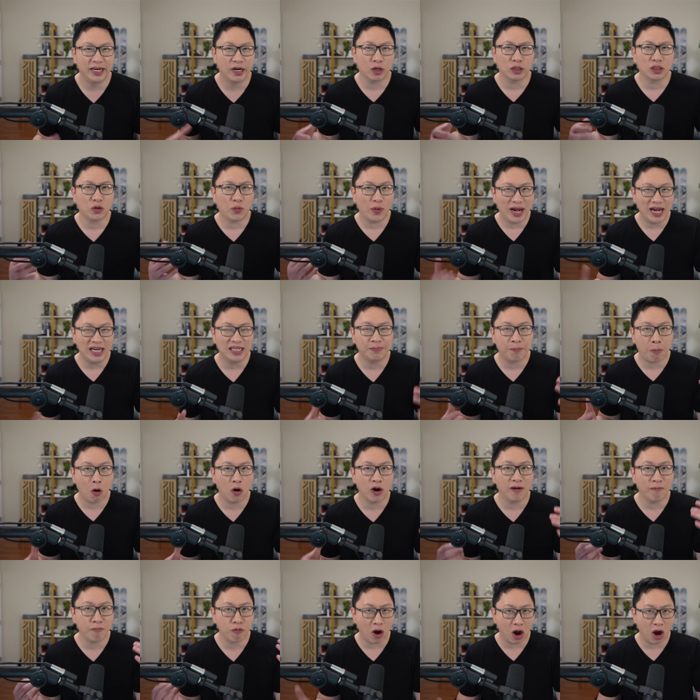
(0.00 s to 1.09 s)
It also is
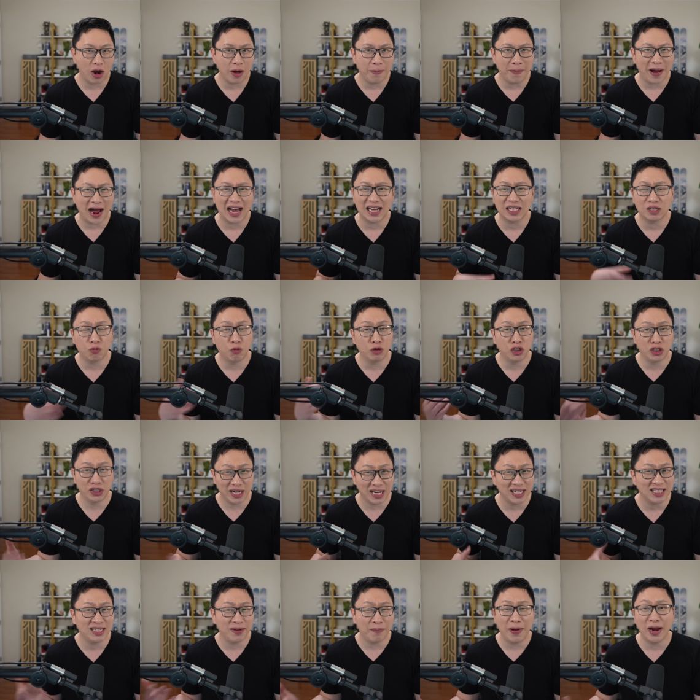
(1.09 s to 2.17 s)
part of Priority Pass, which
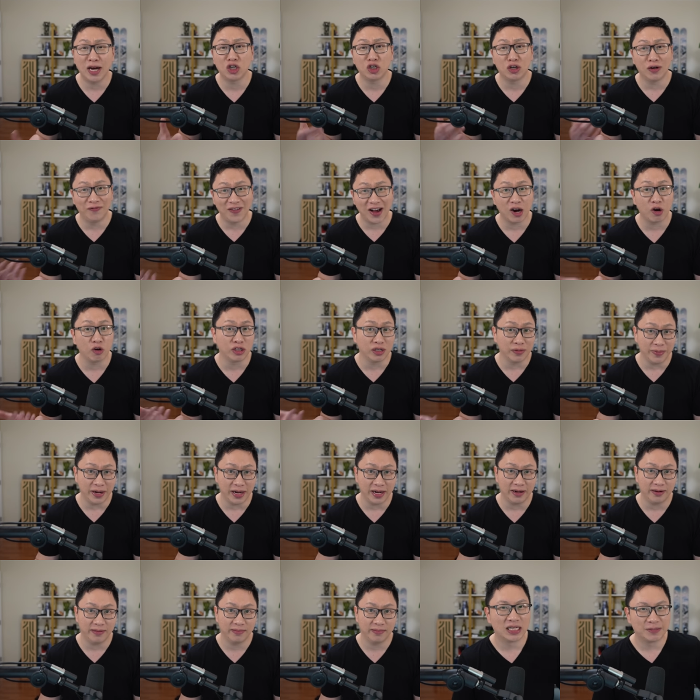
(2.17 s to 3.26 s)
does diminish the value to
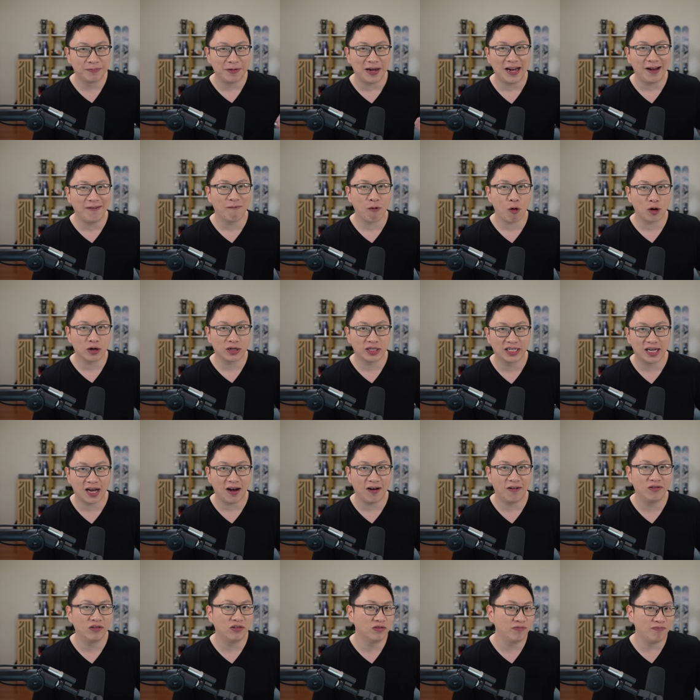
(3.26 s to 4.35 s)
me. Speaking for
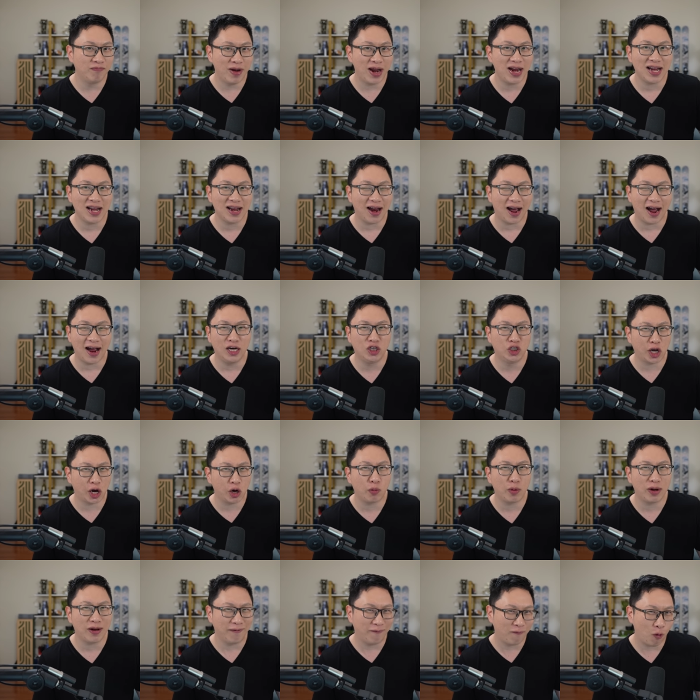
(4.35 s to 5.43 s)
ourselves, Mandy and I
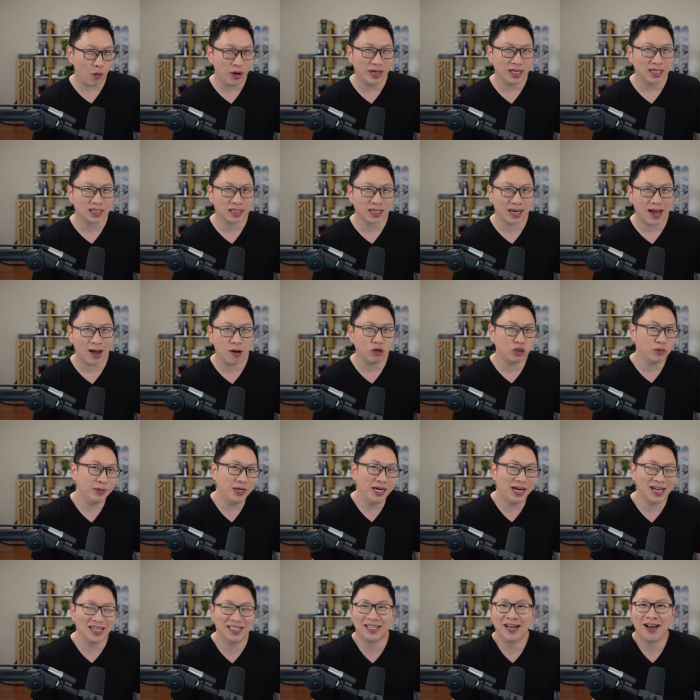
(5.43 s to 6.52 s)
generally avoid this lounge
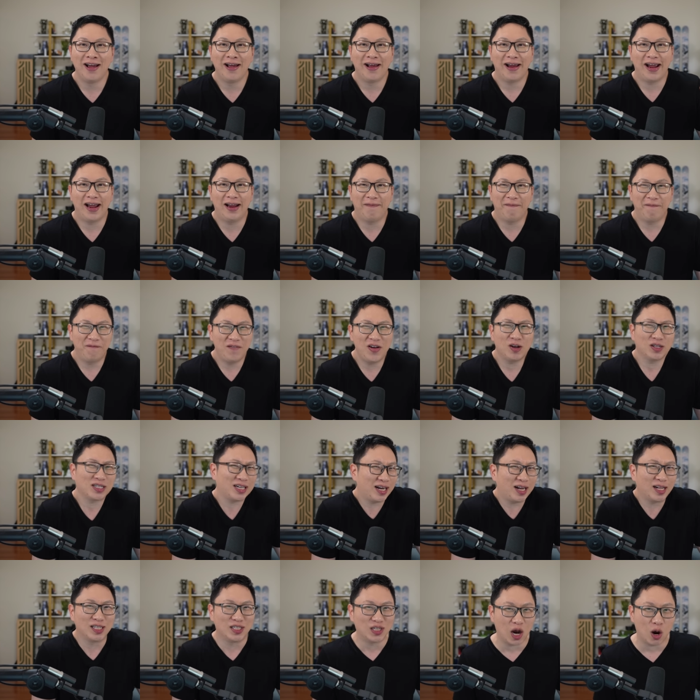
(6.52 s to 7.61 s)
because it feels like
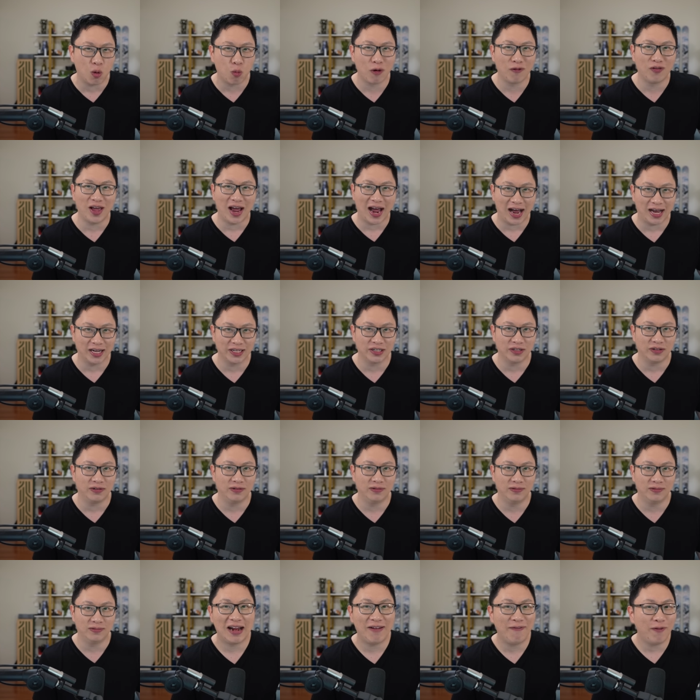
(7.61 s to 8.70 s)
it's not worth the
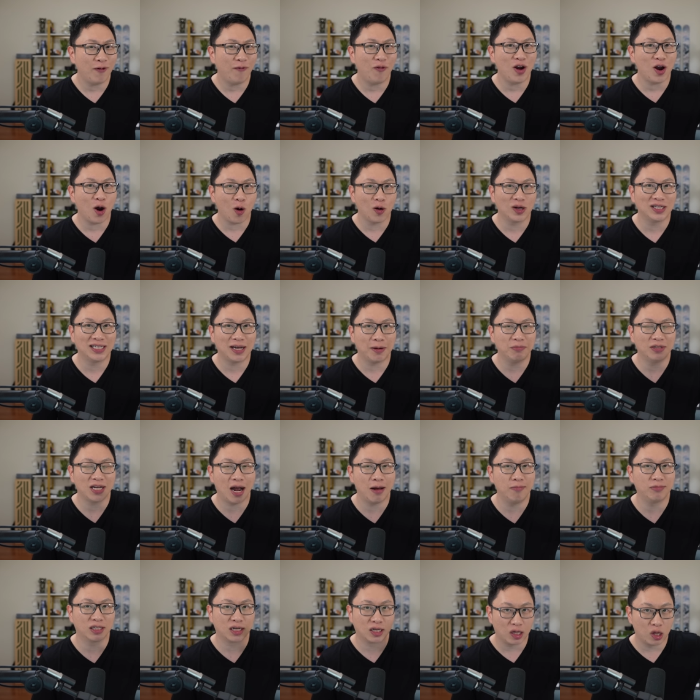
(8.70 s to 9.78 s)
hassle. Even if we are
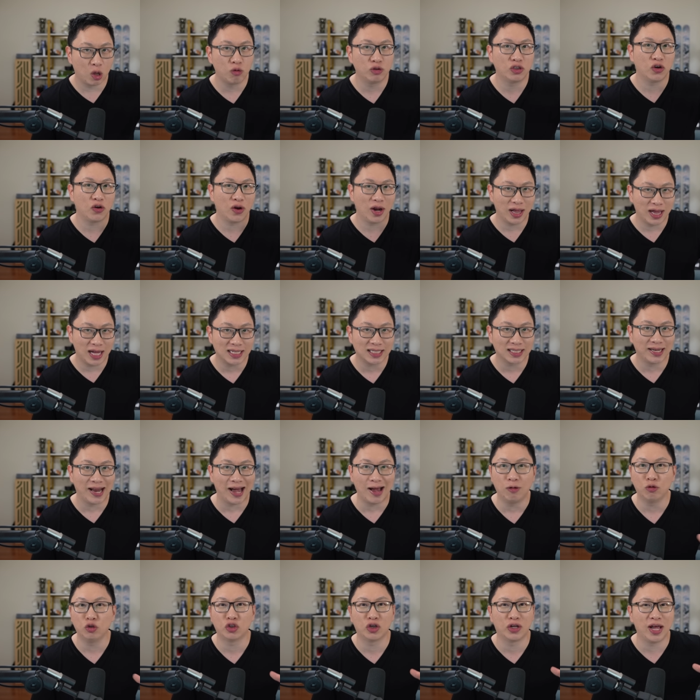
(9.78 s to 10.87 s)
sometimes closer to this
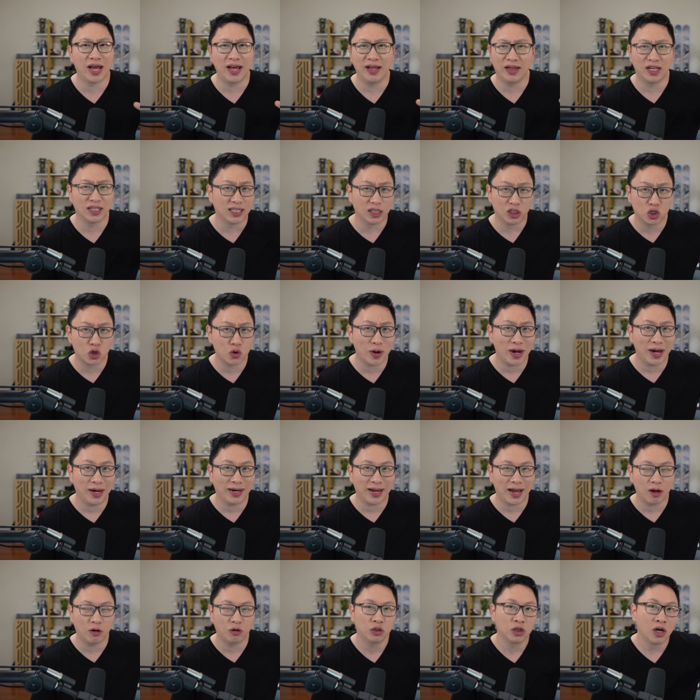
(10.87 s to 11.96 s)
lounge than the Centurion
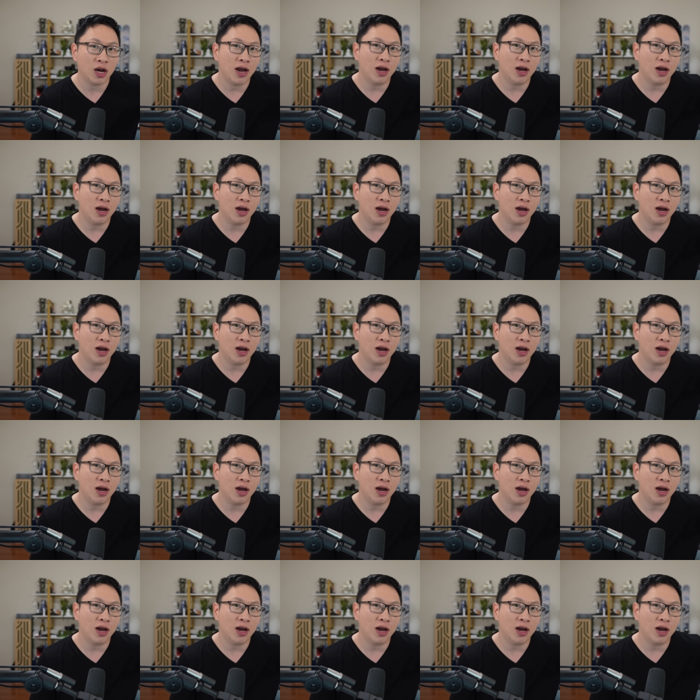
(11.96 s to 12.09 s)
Lounge,